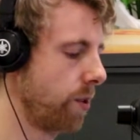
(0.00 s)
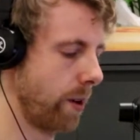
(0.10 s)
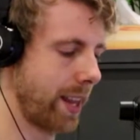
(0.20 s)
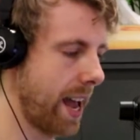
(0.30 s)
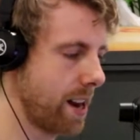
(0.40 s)

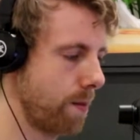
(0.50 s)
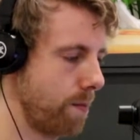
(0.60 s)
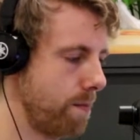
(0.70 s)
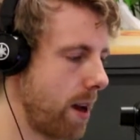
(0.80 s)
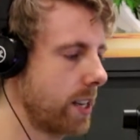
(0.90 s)
where they had
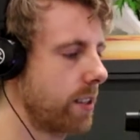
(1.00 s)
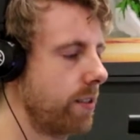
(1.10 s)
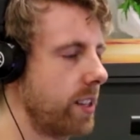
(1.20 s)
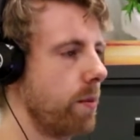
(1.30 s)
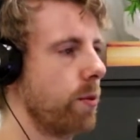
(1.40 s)

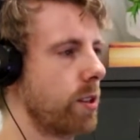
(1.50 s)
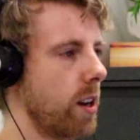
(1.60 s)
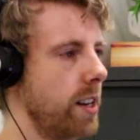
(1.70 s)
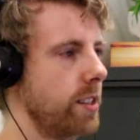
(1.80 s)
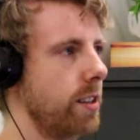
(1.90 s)
massive sample
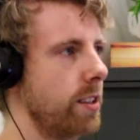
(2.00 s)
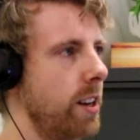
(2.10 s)
sizes.